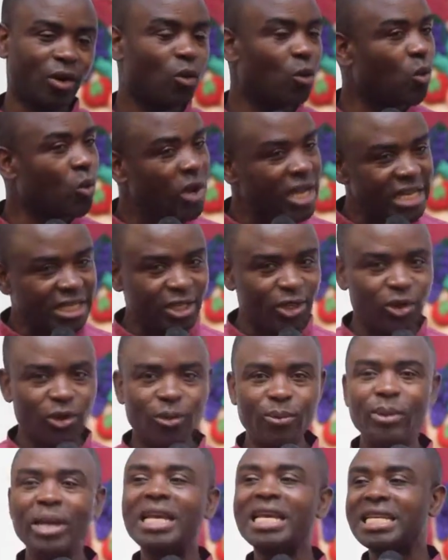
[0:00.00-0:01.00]

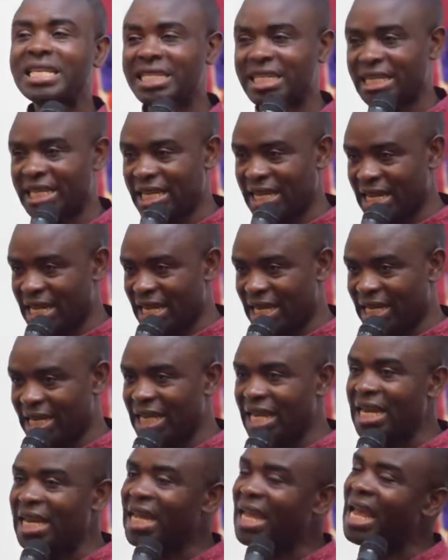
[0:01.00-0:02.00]
Wisdom is
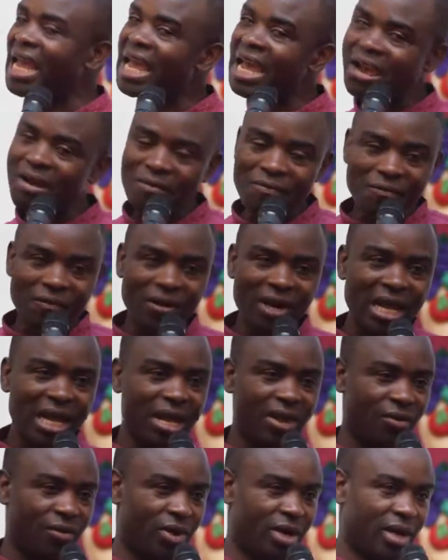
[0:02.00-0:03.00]
needed in every
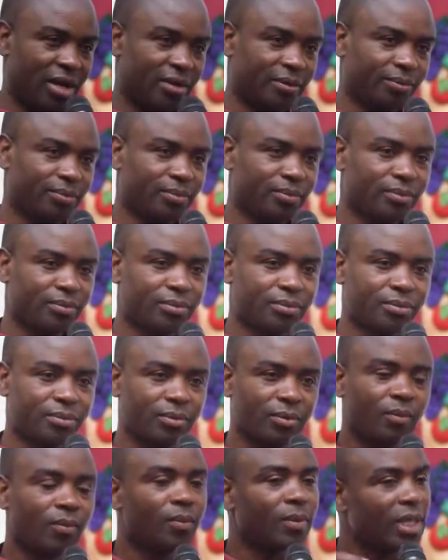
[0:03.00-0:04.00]
area
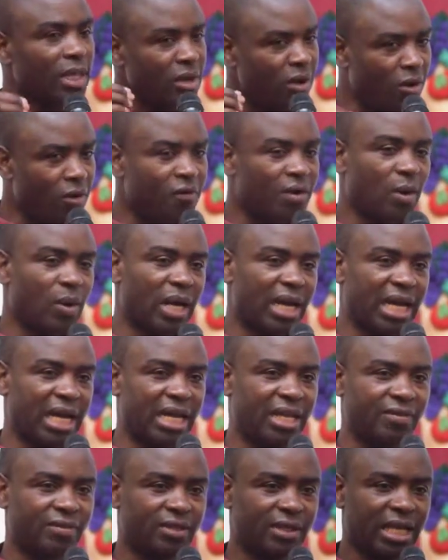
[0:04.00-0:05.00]
of our
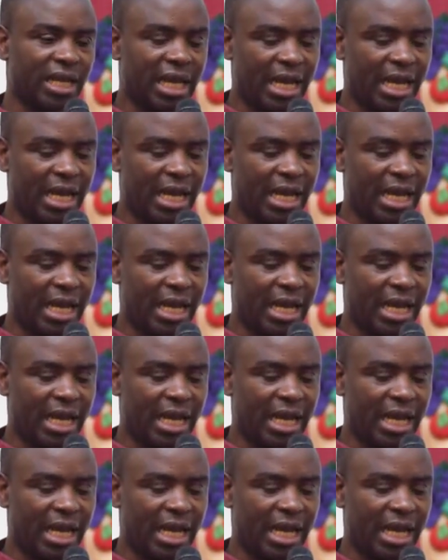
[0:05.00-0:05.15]
lives.